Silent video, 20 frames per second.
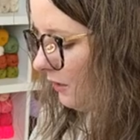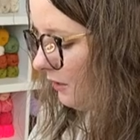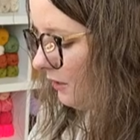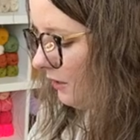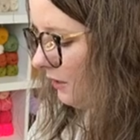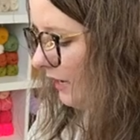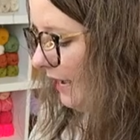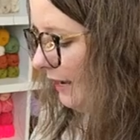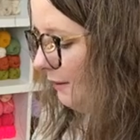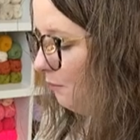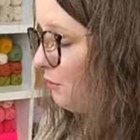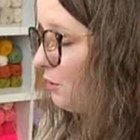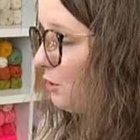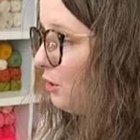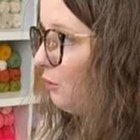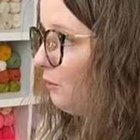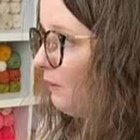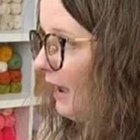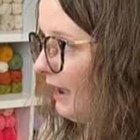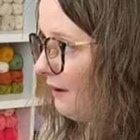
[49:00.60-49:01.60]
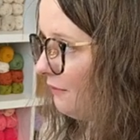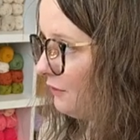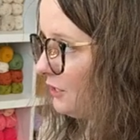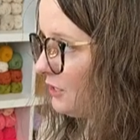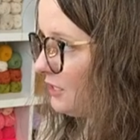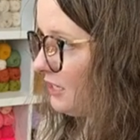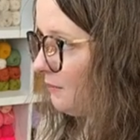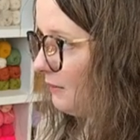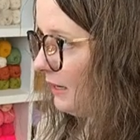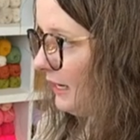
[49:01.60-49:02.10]
came through after
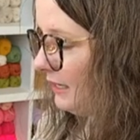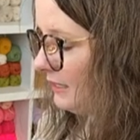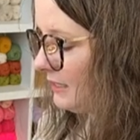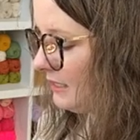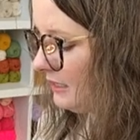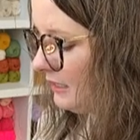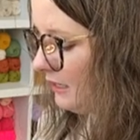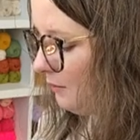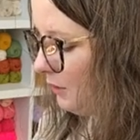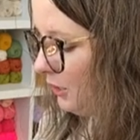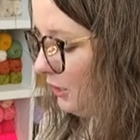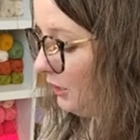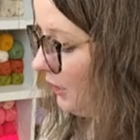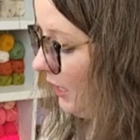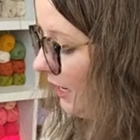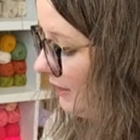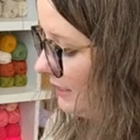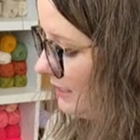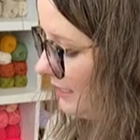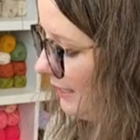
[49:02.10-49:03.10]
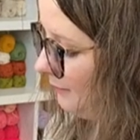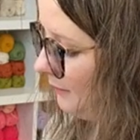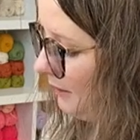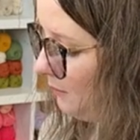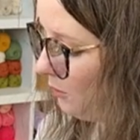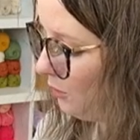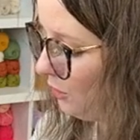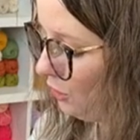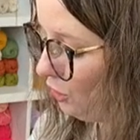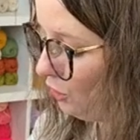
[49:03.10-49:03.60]
somebody else's number and you had the same
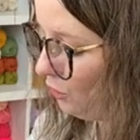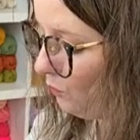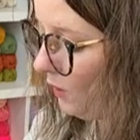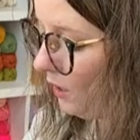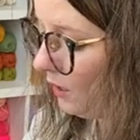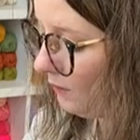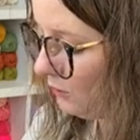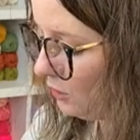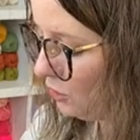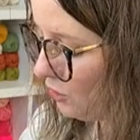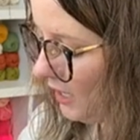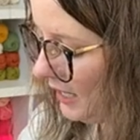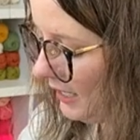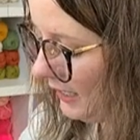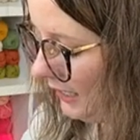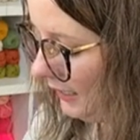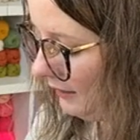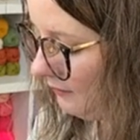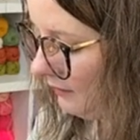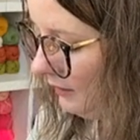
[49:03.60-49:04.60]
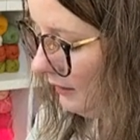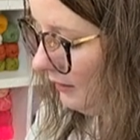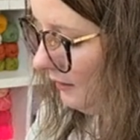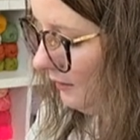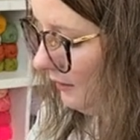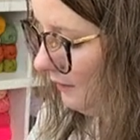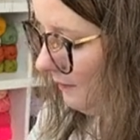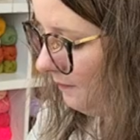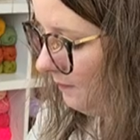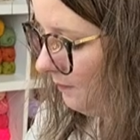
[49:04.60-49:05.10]
number, you're welcome to try again.
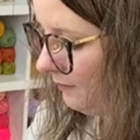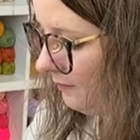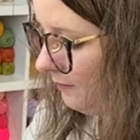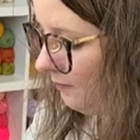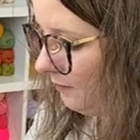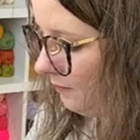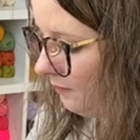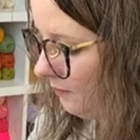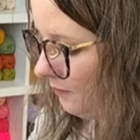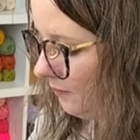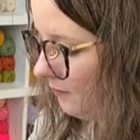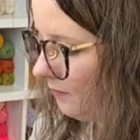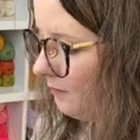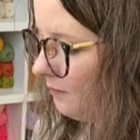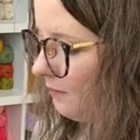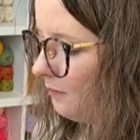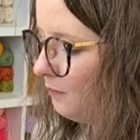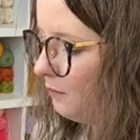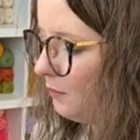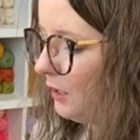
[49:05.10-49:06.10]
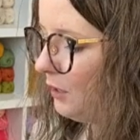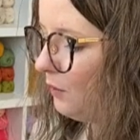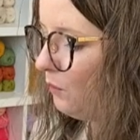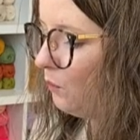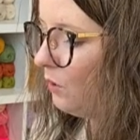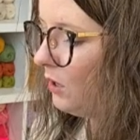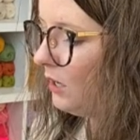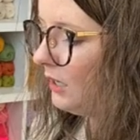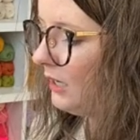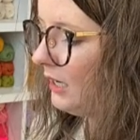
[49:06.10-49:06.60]
But
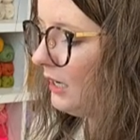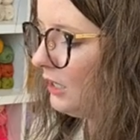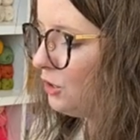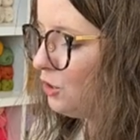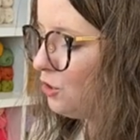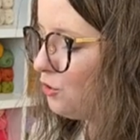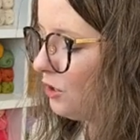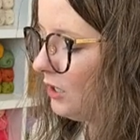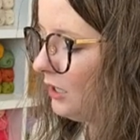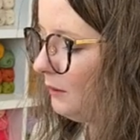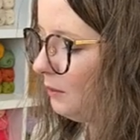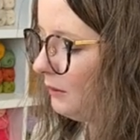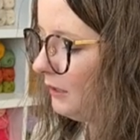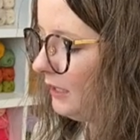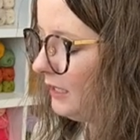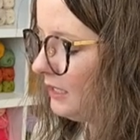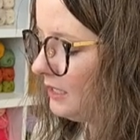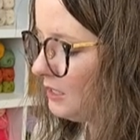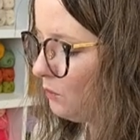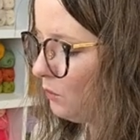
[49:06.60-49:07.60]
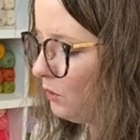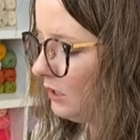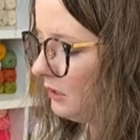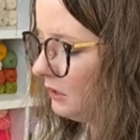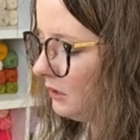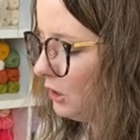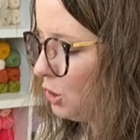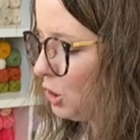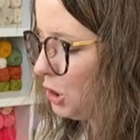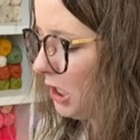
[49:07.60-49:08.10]
one entry, please. One
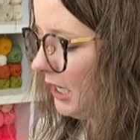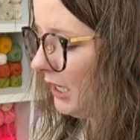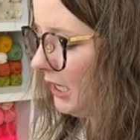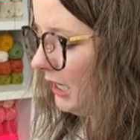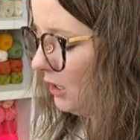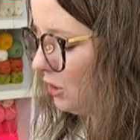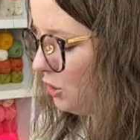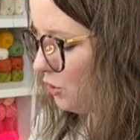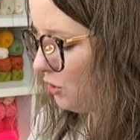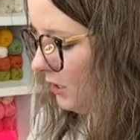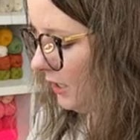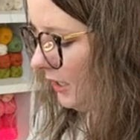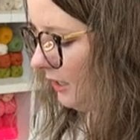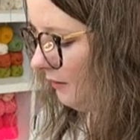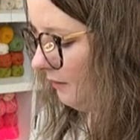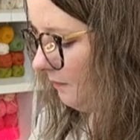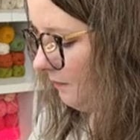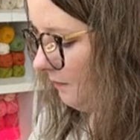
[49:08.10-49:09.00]
legit entry.